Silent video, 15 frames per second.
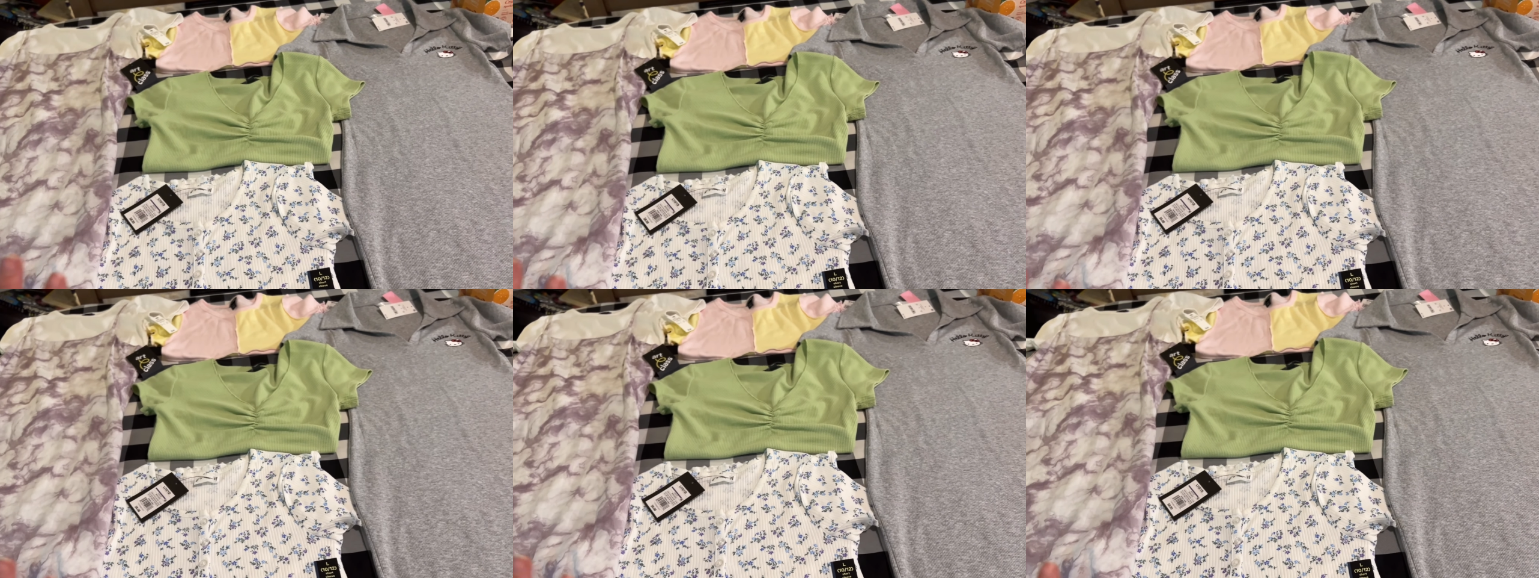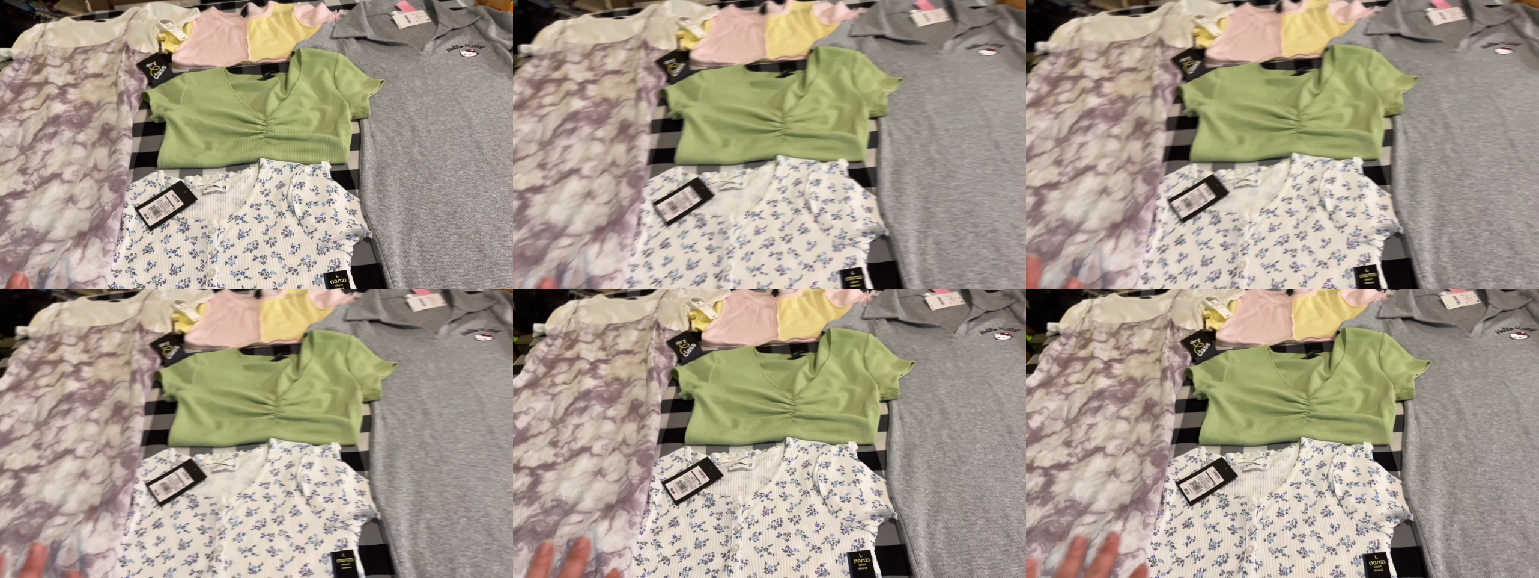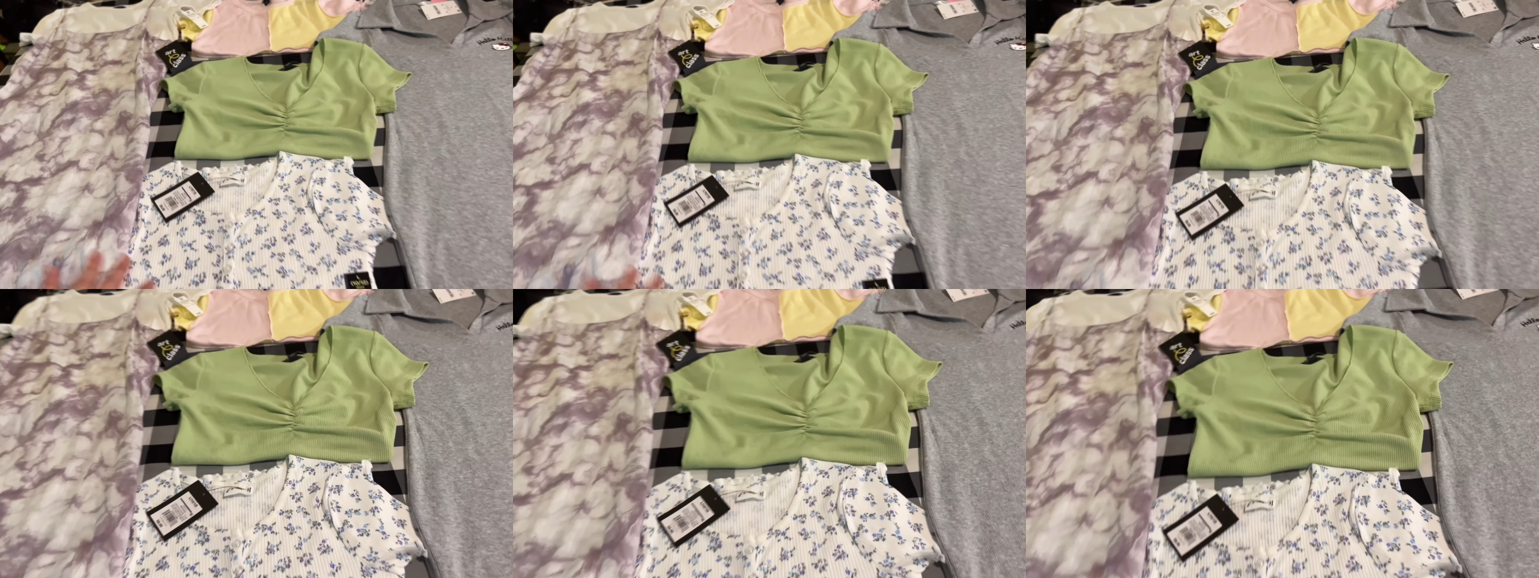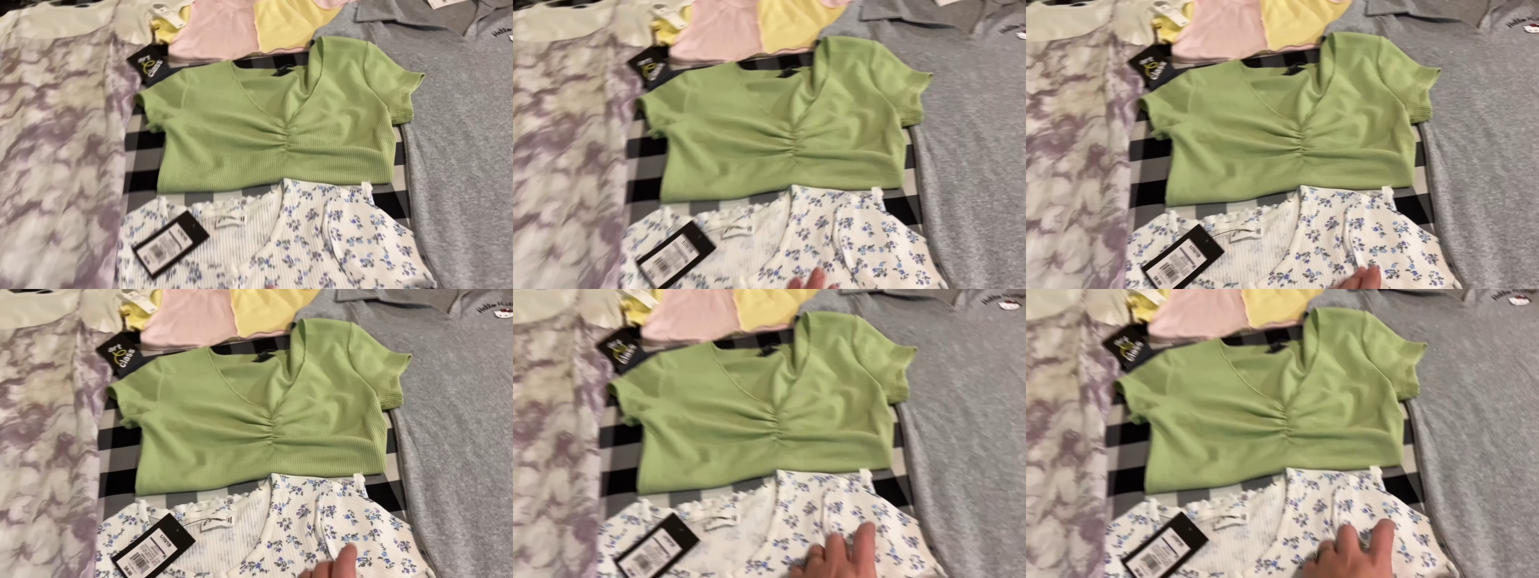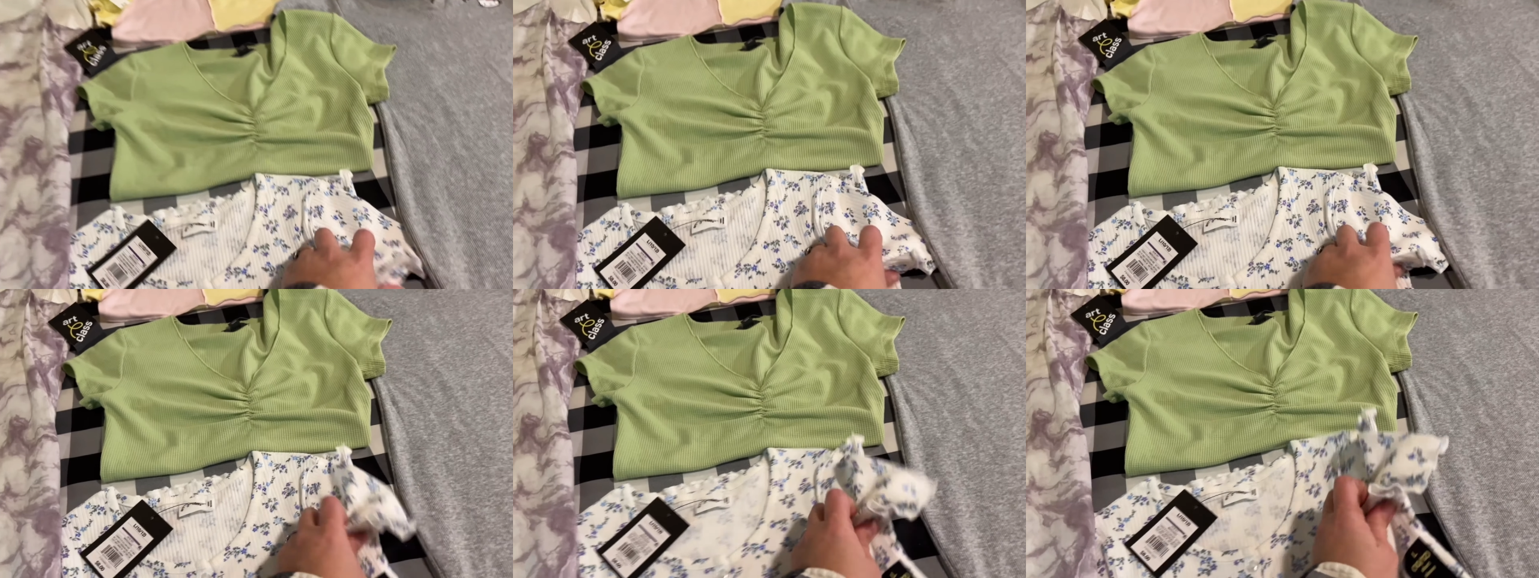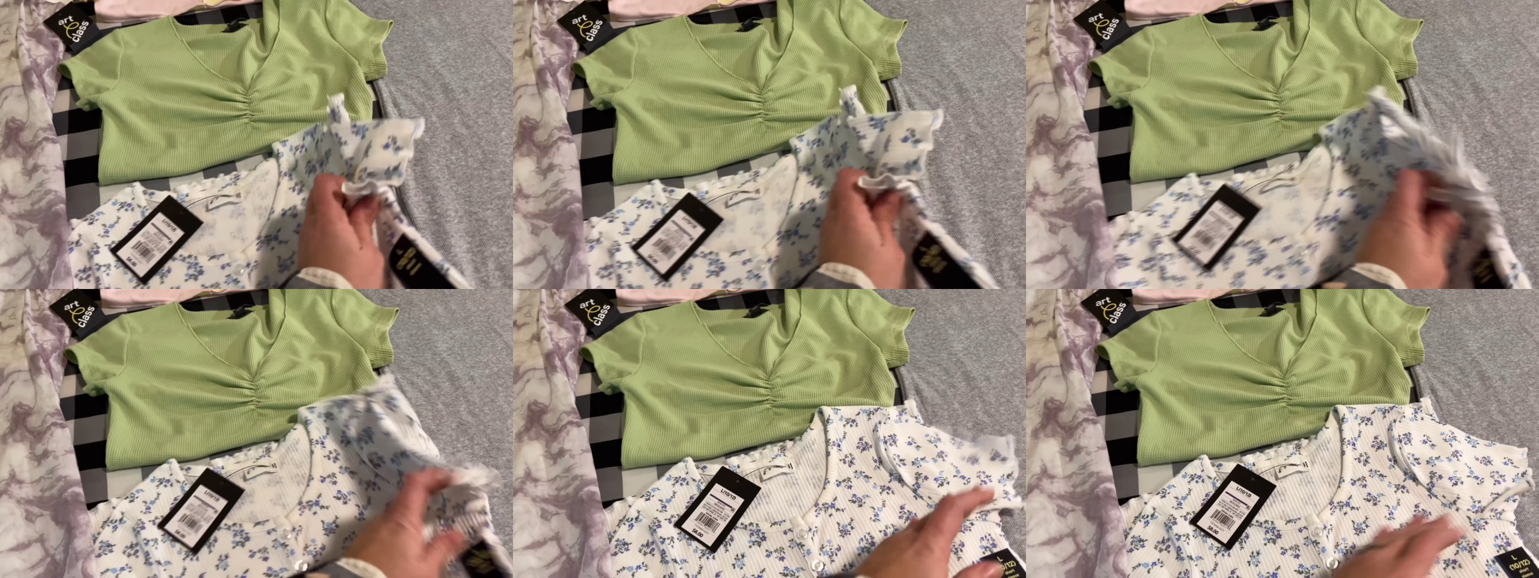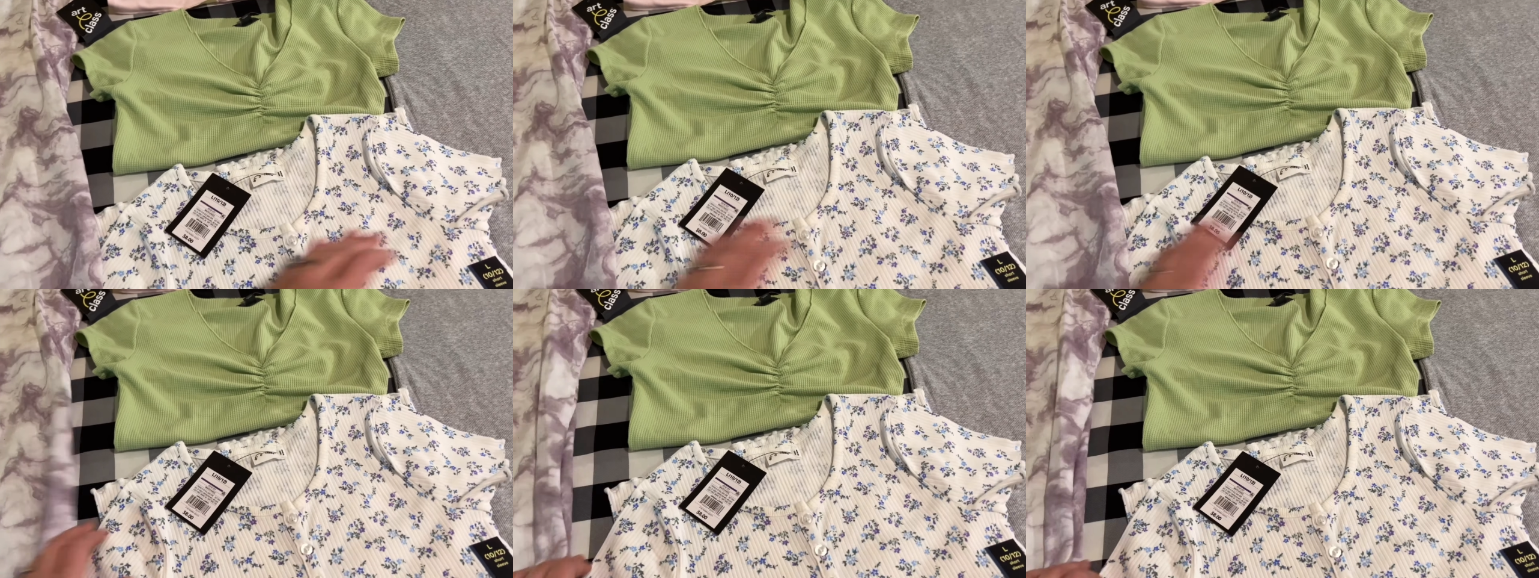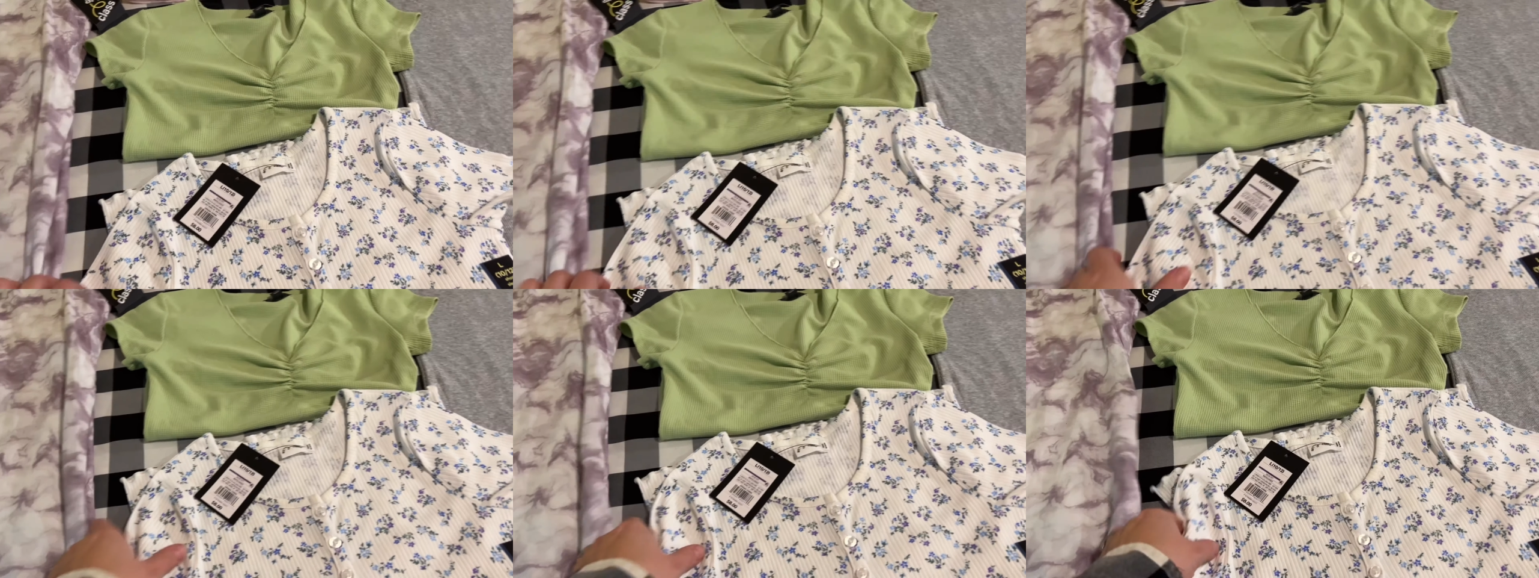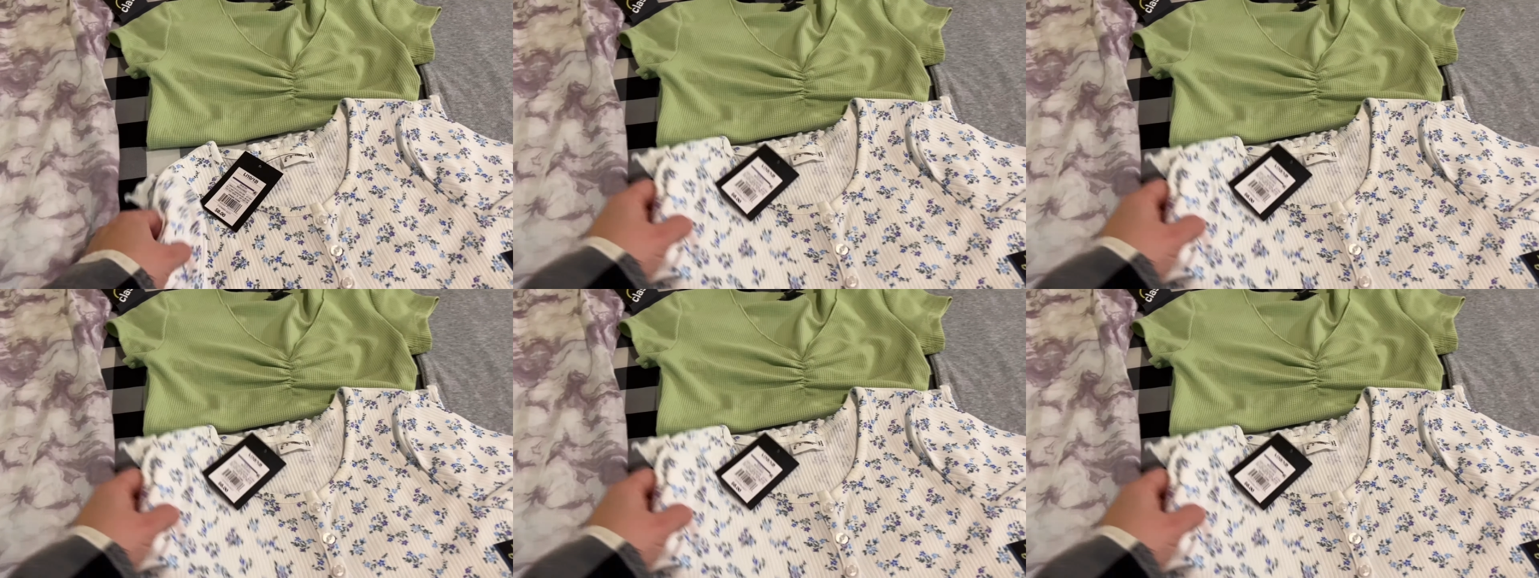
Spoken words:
[unreadable: no face in view]